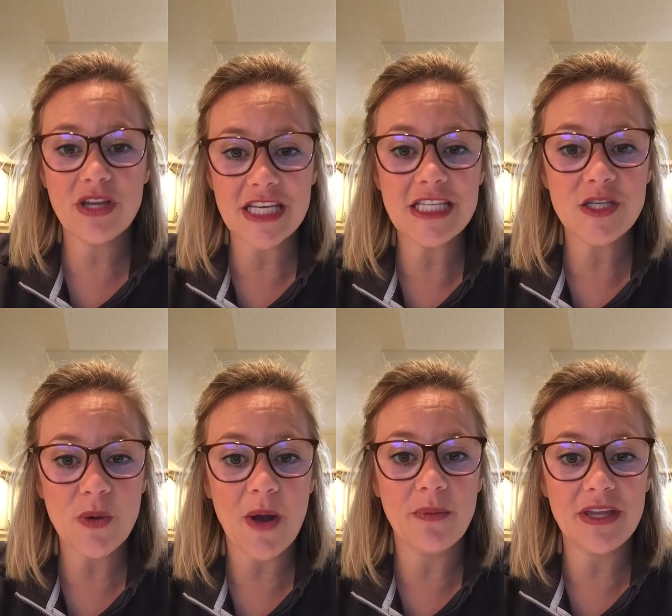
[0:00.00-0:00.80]
this is
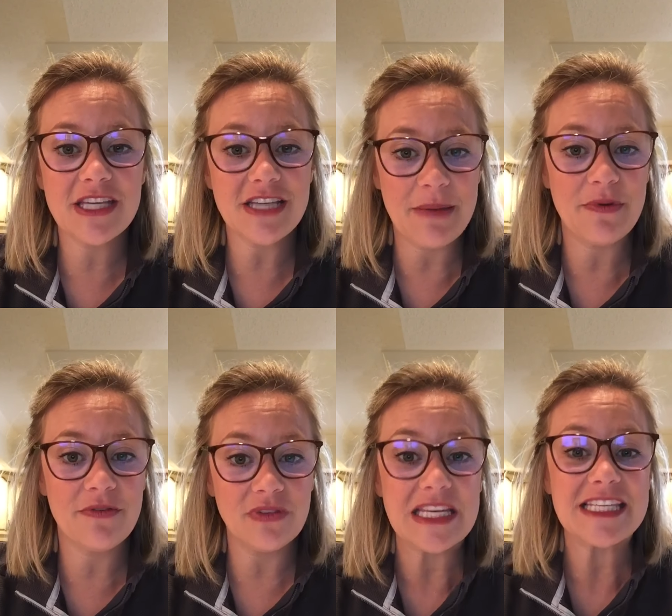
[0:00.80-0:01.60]
probably the type
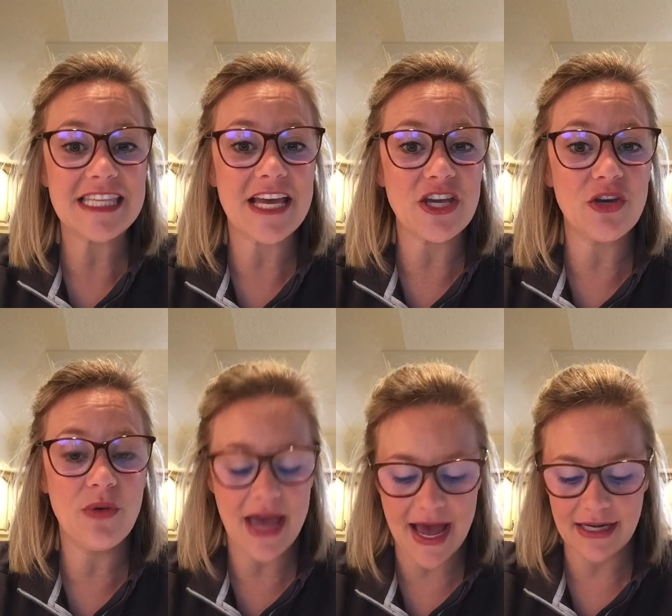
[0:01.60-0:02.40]
of lease that you
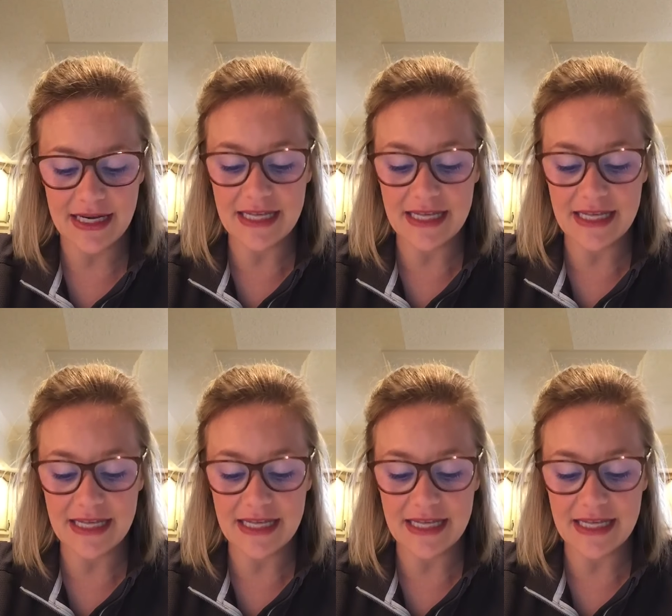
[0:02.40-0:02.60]
had.